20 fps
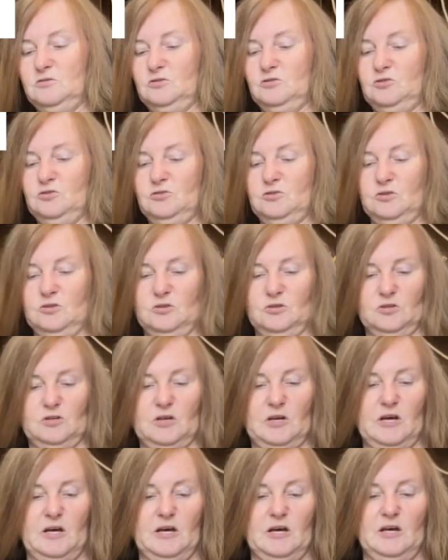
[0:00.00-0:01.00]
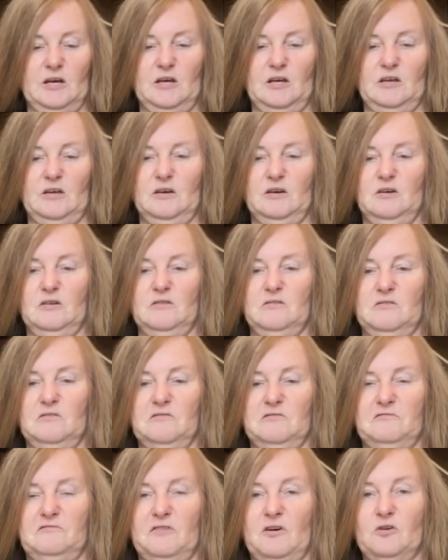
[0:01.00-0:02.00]
took a
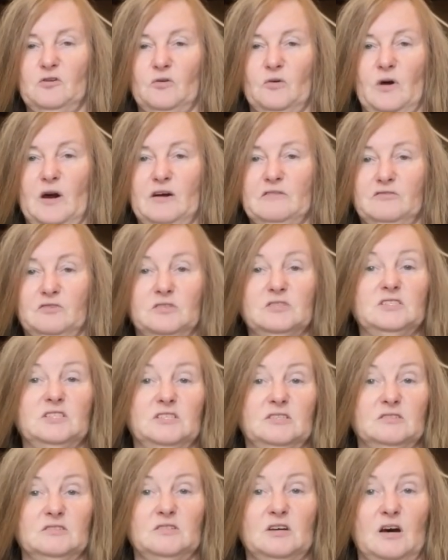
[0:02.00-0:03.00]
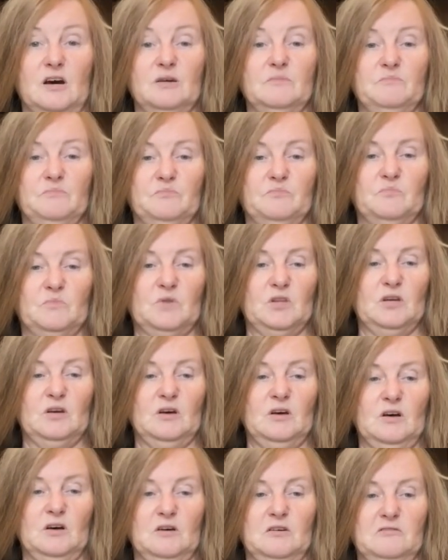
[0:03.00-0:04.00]
photograph or tintype
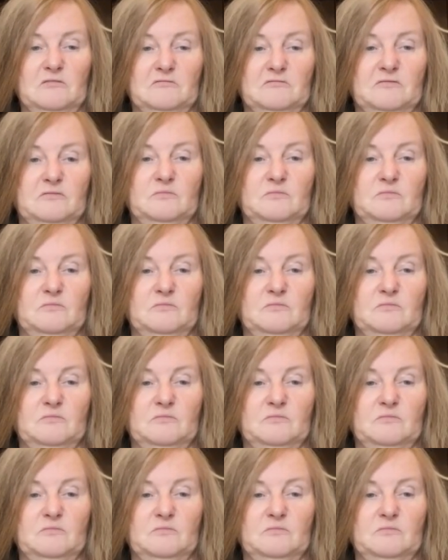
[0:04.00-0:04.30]
of